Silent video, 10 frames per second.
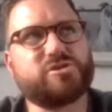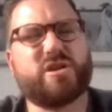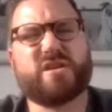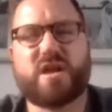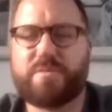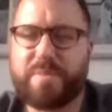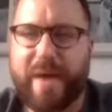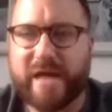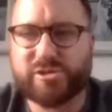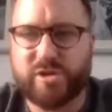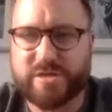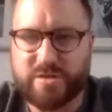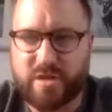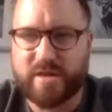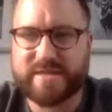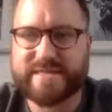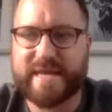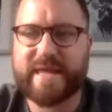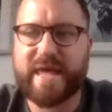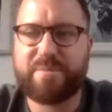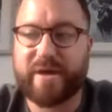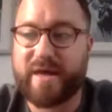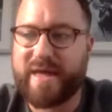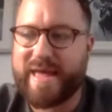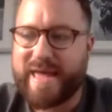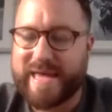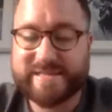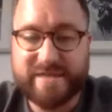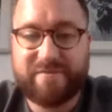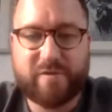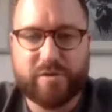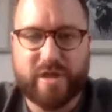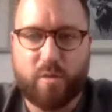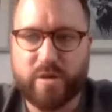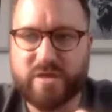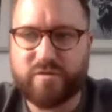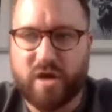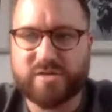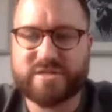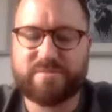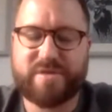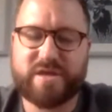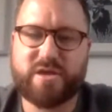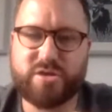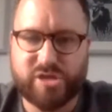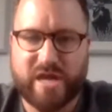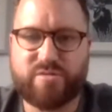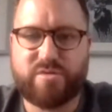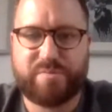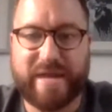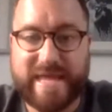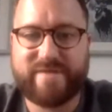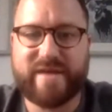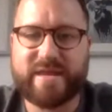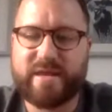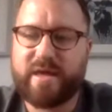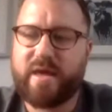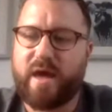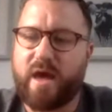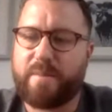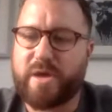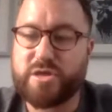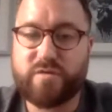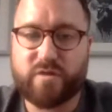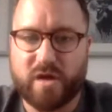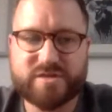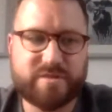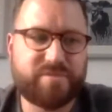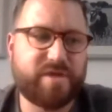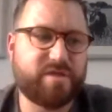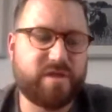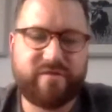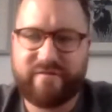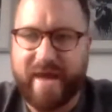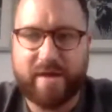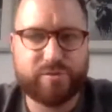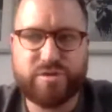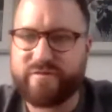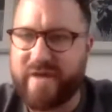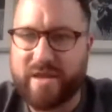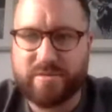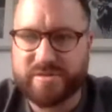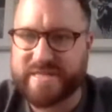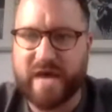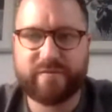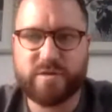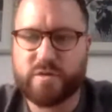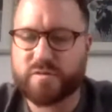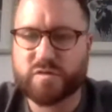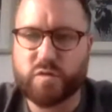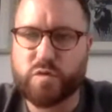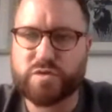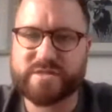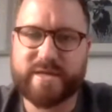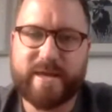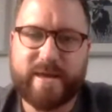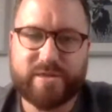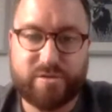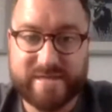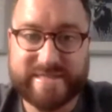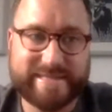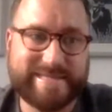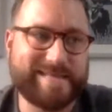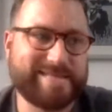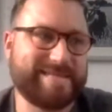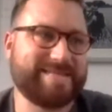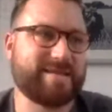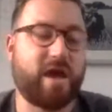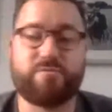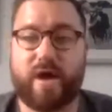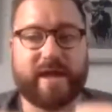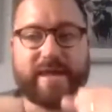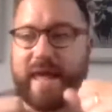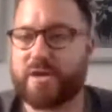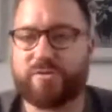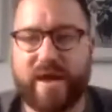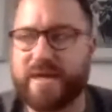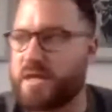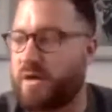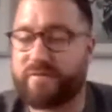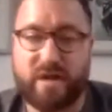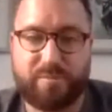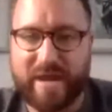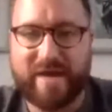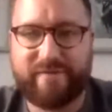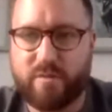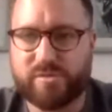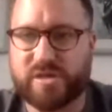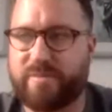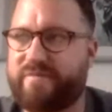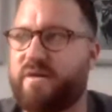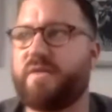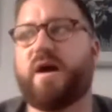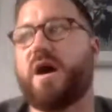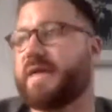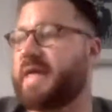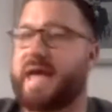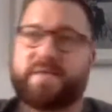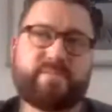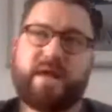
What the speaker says: trying to kind of be patronizing and condescending here, but it's difficult, you know, when you've got something you genuinely believe in, and you've got something that you found or you developed yourself or you sourced, there is that tendency to go, right, okay, great, you know, I've got a platform with Shopify that I can